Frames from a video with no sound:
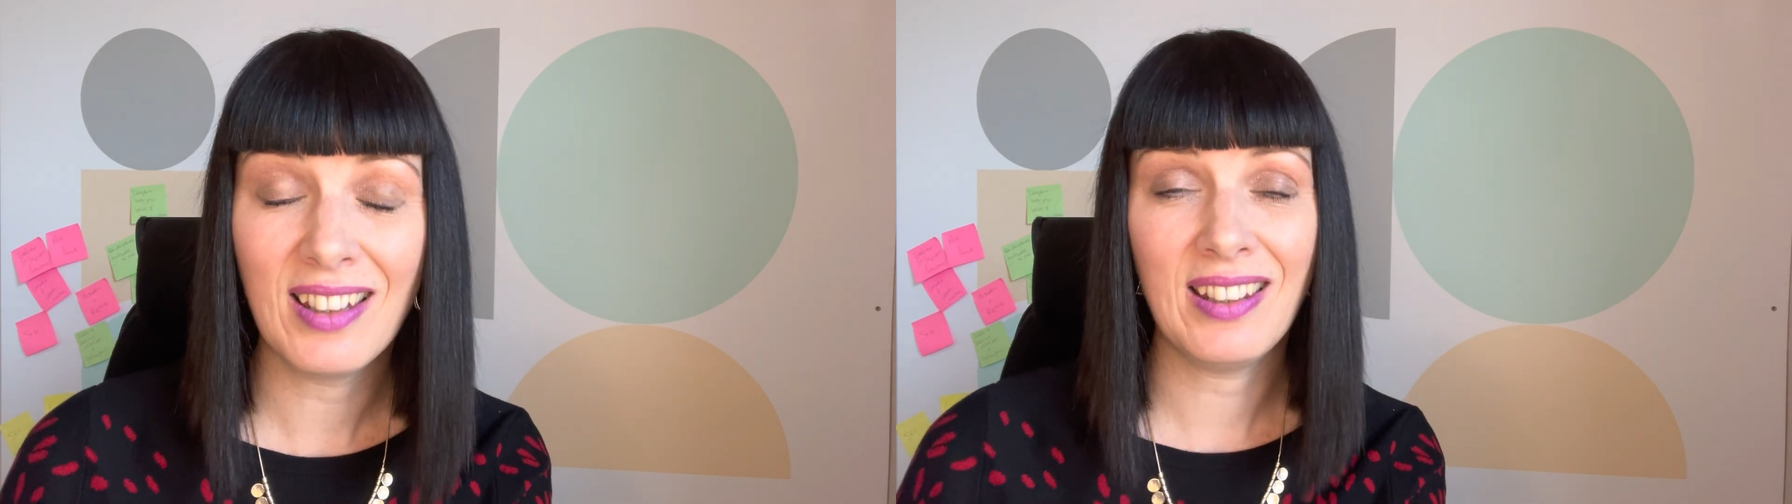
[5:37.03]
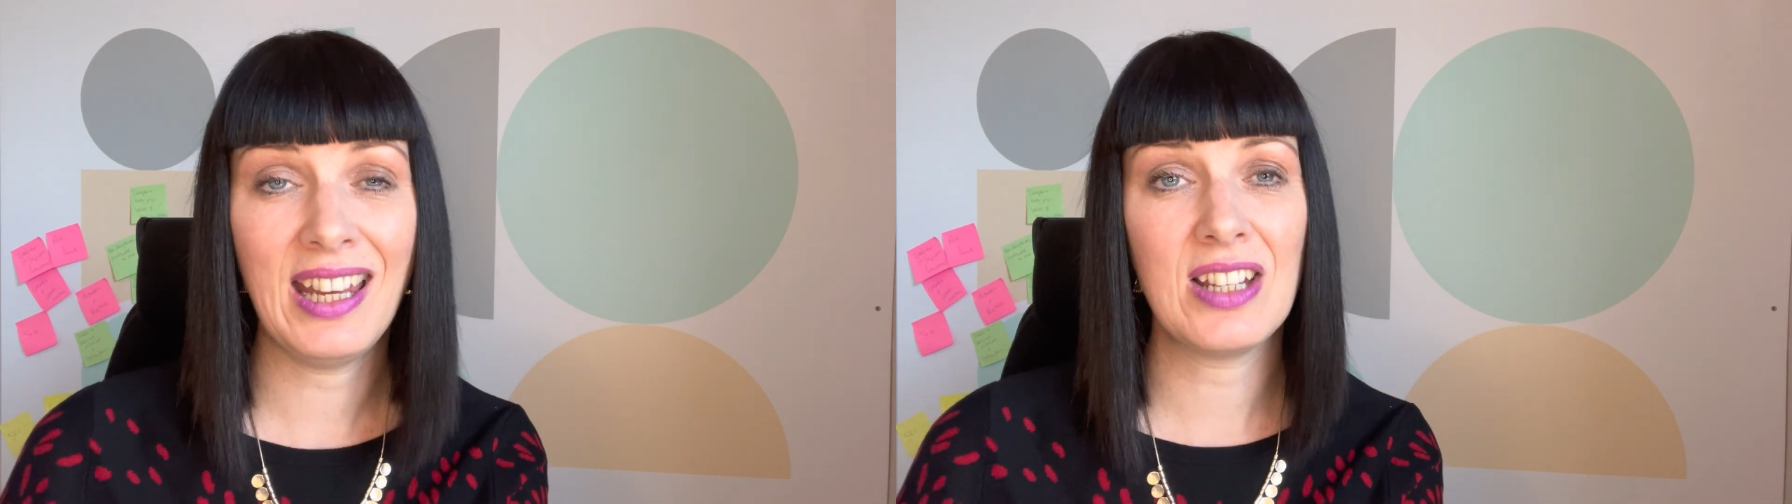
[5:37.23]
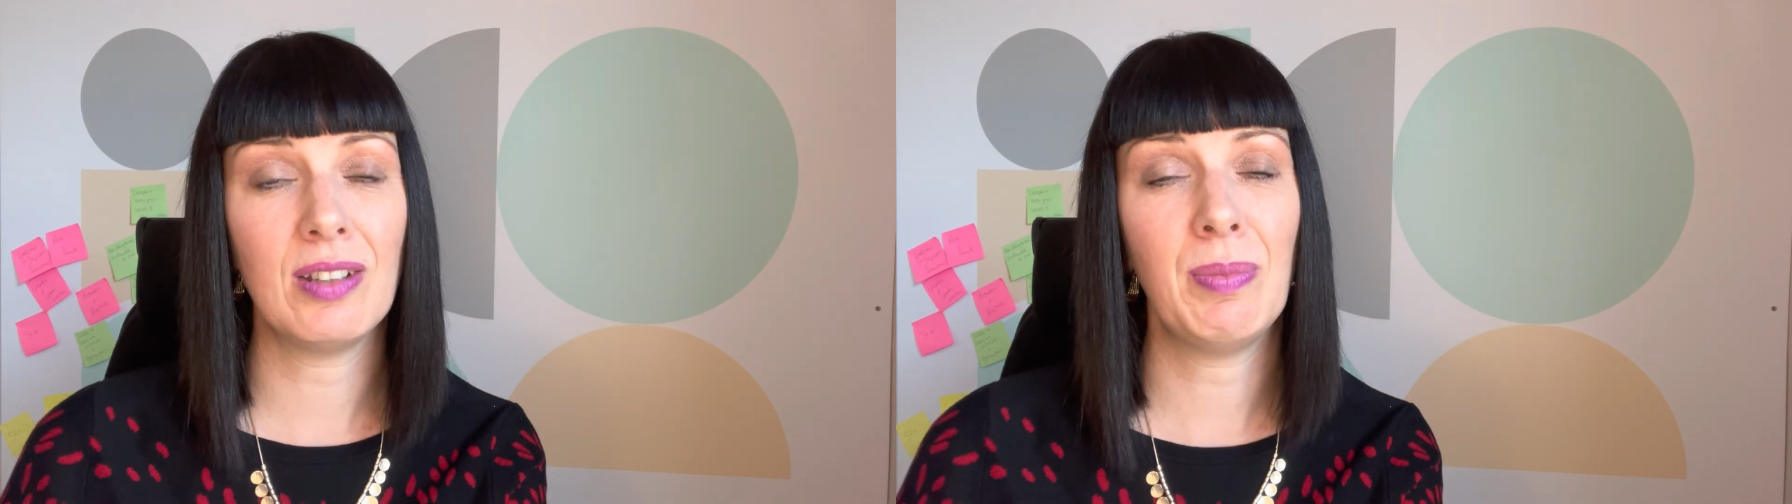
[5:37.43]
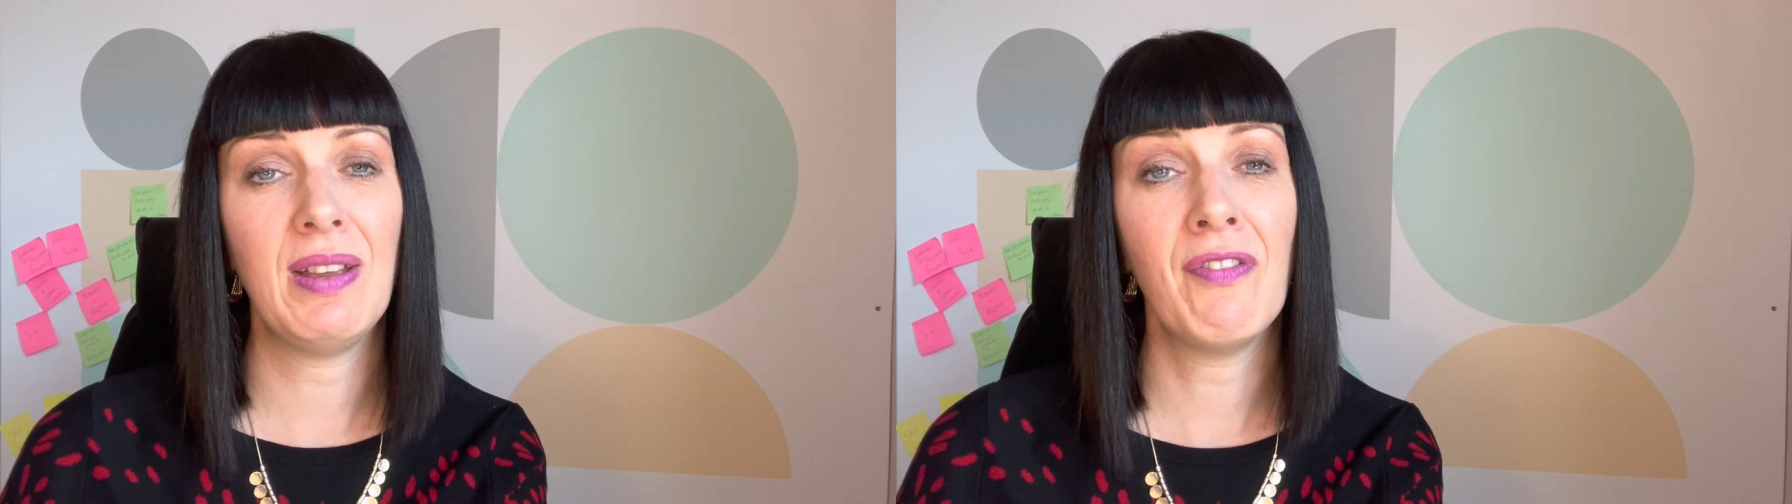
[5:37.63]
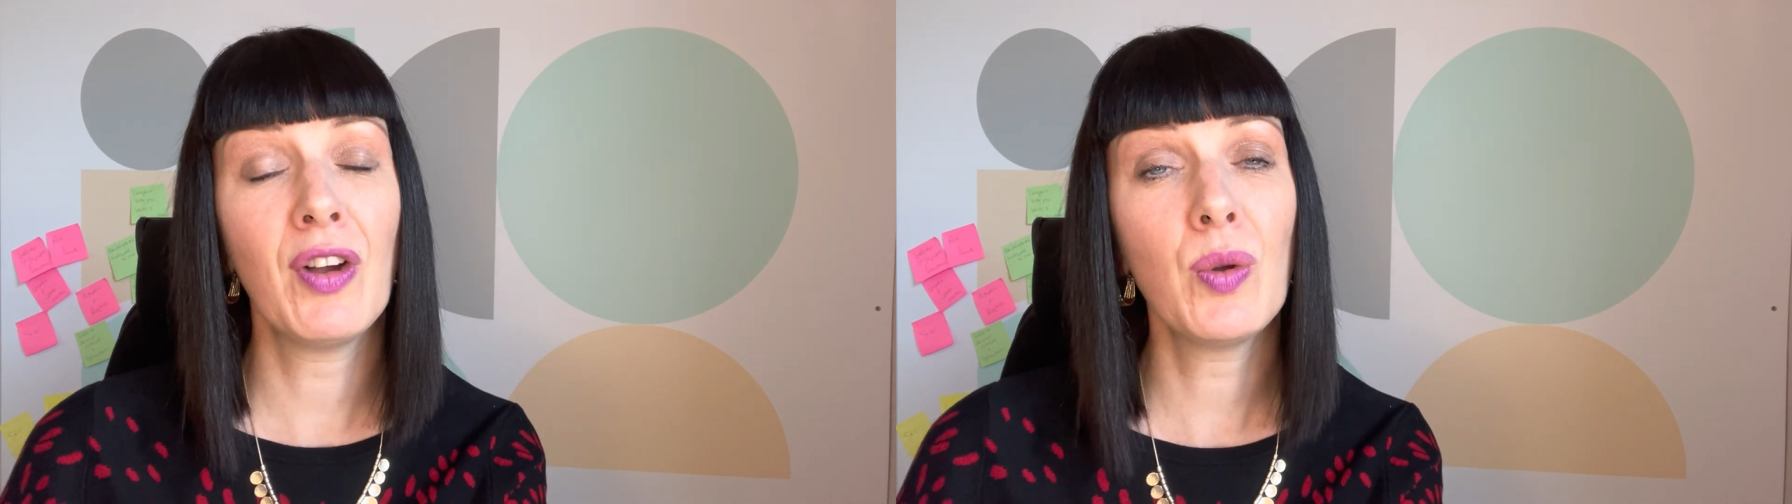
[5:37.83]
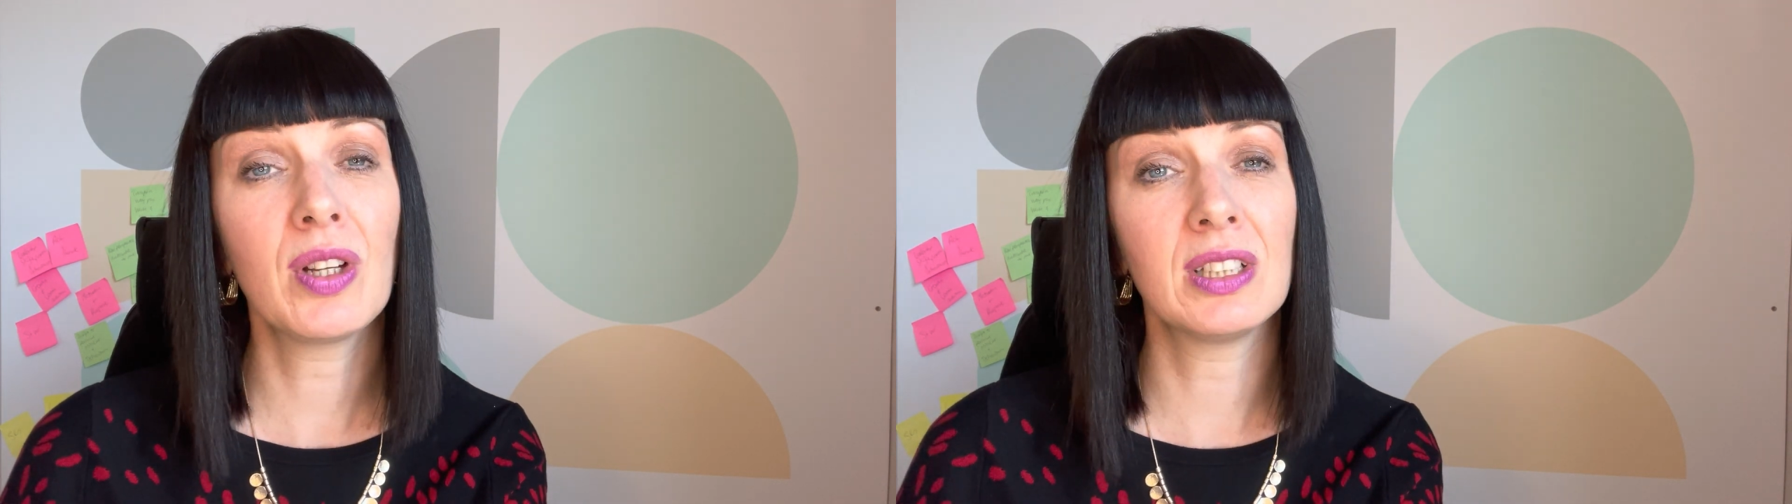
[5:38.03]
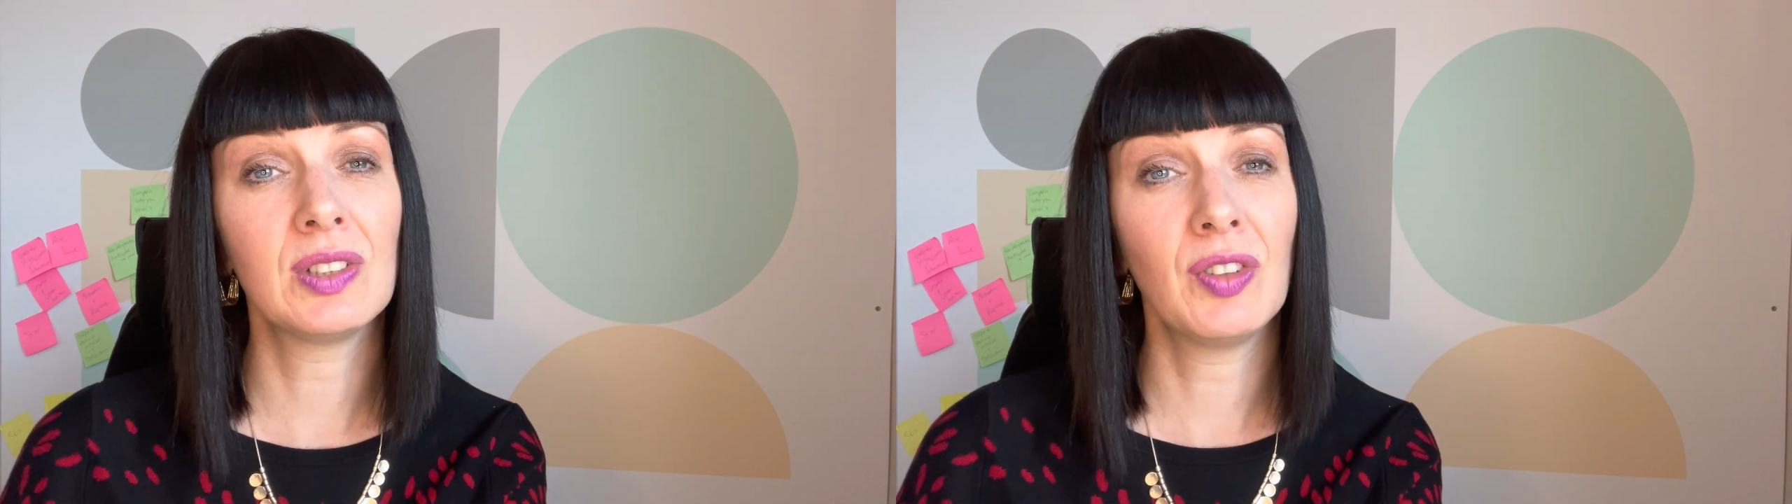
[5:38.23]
need to be focused